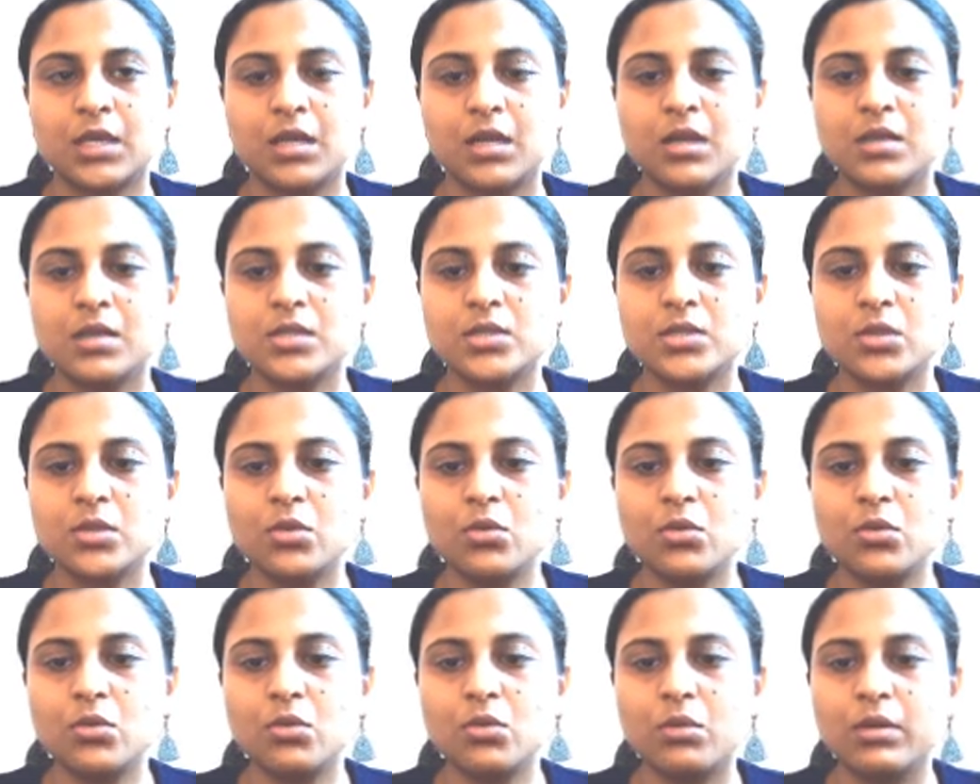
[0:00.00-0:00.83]

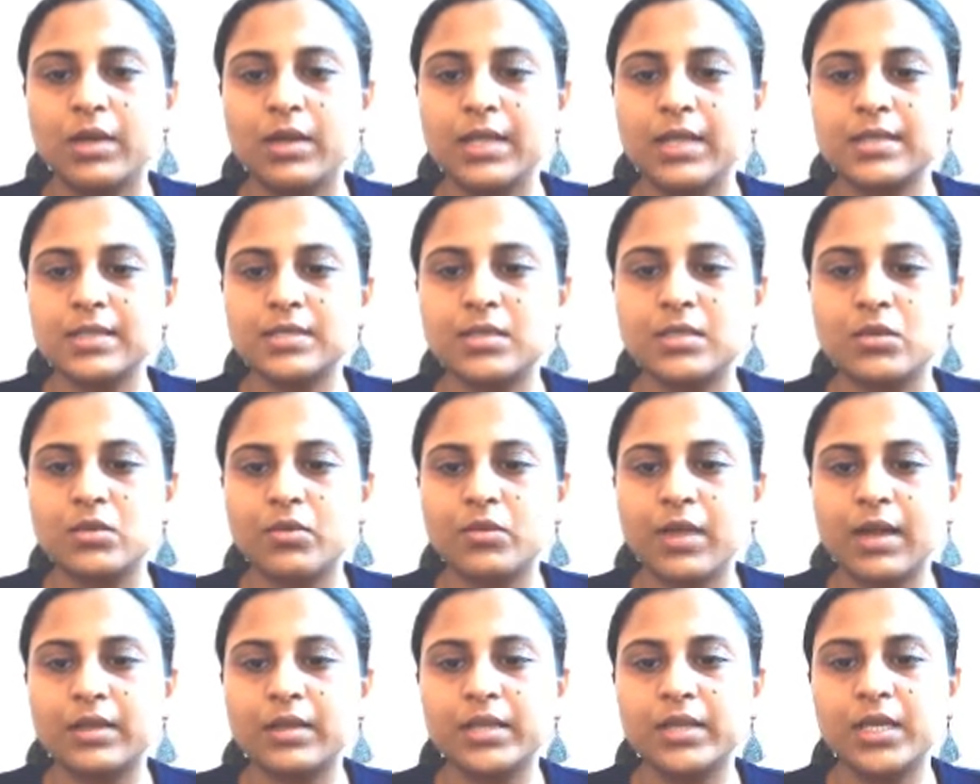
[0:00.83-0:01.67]
So let's look
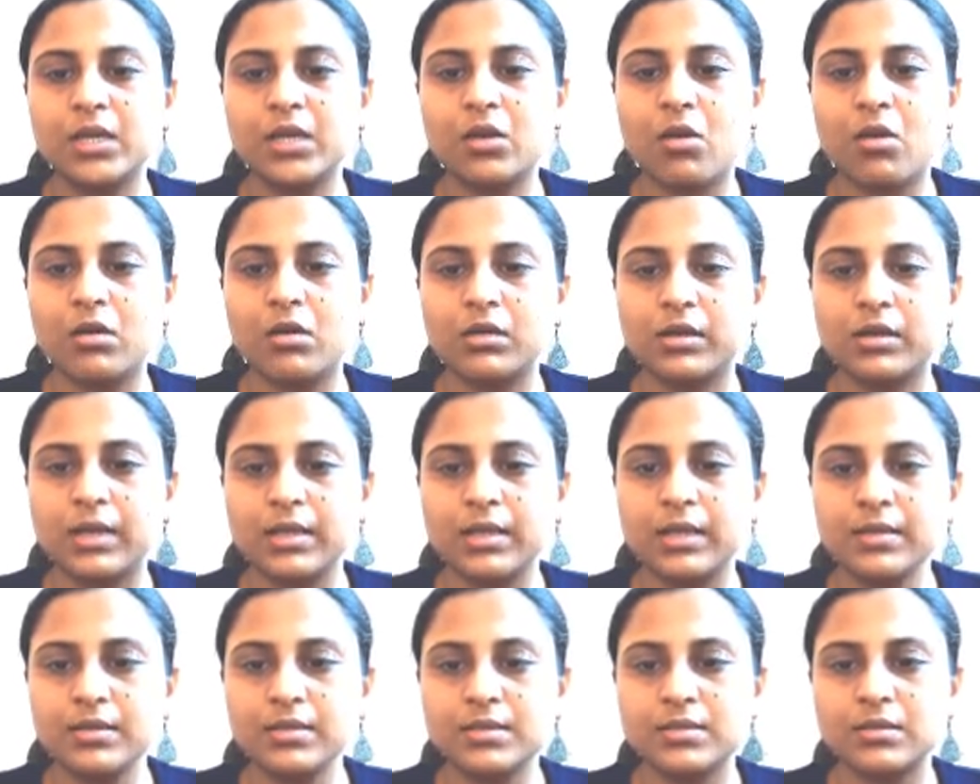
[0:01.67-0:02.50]
at the
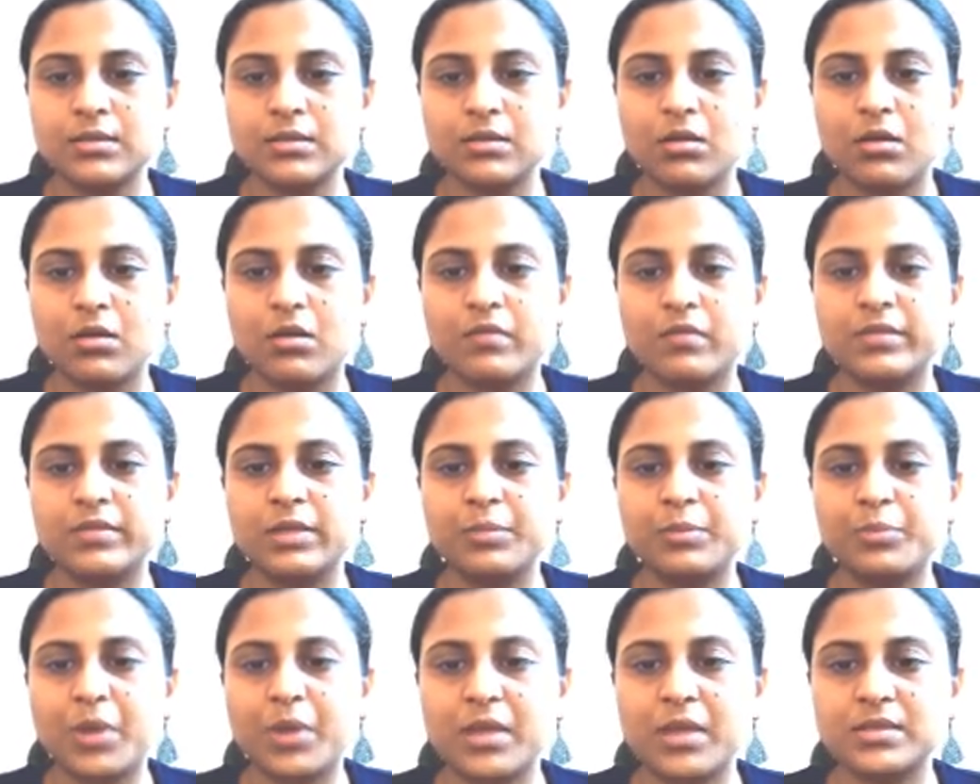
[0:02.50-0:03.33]
contents of the
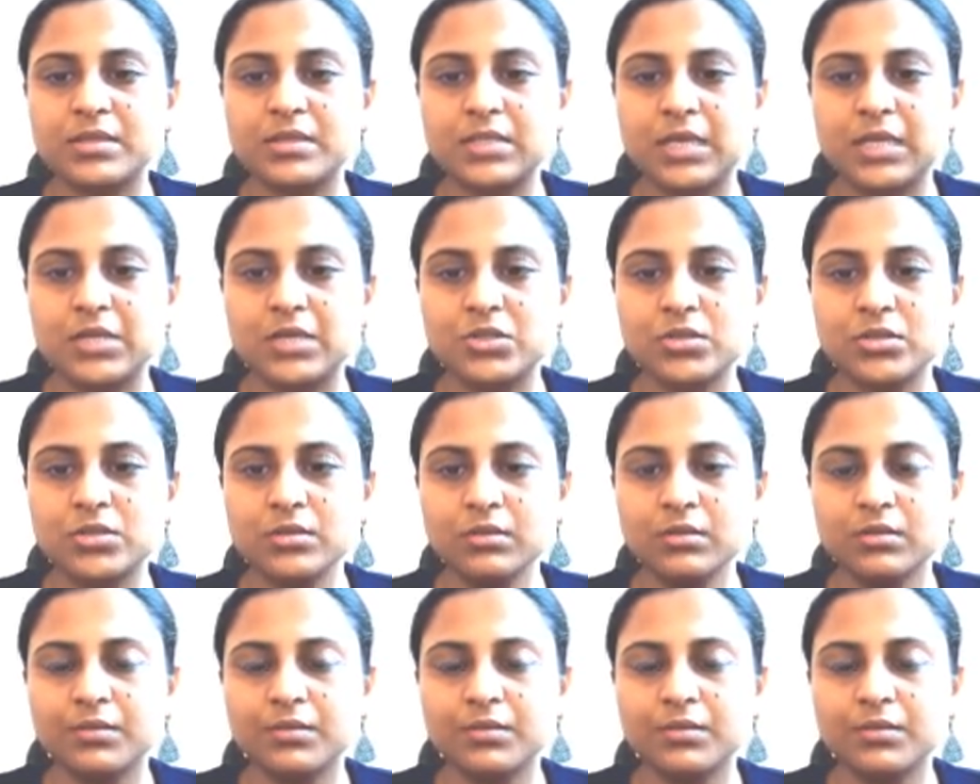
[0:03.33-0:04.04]
presentation.